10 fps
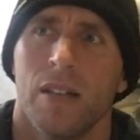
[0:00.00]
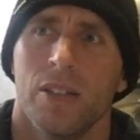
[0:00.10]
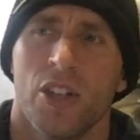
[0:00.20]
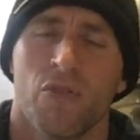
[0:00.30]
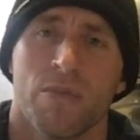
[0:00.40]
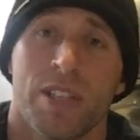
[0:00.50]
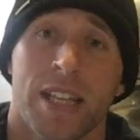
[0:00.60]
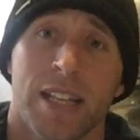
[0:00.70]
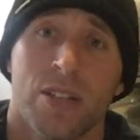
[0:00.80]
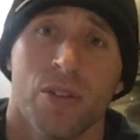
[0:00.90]
just from
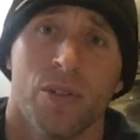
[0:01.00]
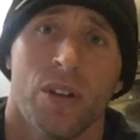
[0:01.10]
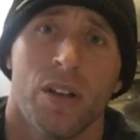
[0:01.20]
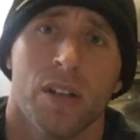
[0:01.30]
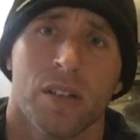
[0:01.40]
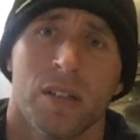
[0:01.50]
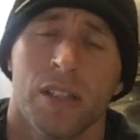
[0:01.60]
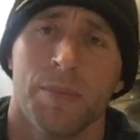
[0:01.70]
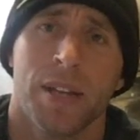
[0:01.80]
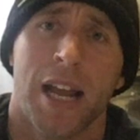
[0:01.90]
sitting so long,
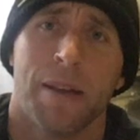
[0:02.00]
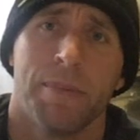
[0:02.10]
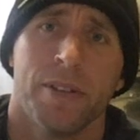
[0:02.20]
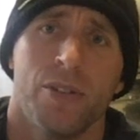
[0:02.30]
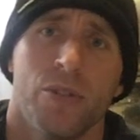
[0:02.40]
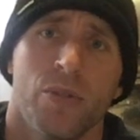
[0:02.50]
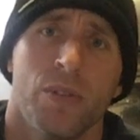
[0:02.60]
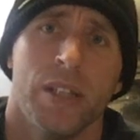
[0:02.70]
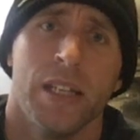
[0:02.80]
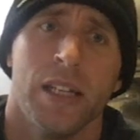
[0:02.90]
something happened to
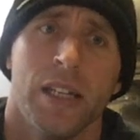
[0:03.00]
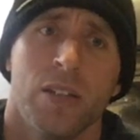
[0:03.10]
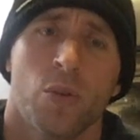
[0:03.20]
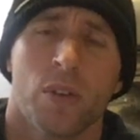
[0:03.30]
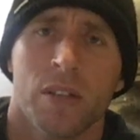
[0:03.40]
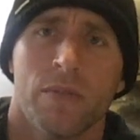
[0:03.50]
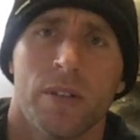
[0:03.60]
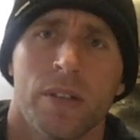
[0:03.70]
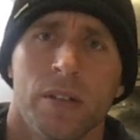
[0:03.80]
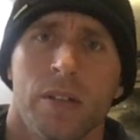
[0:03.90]
the torque
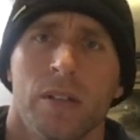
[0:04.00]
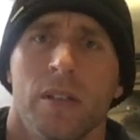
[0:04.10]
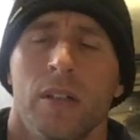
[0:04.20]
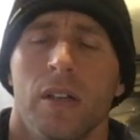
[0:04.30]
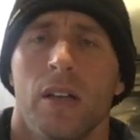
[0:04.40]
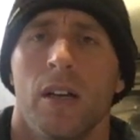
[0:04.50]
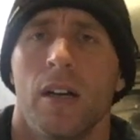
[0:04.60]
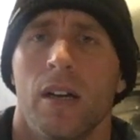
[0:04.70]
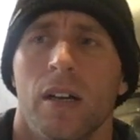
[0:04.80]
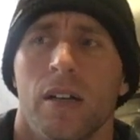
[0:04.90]
converter.
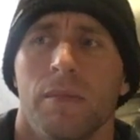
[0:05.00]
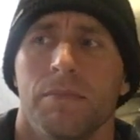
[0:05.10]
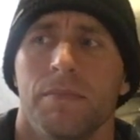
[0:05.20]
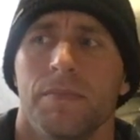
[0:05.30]
I'm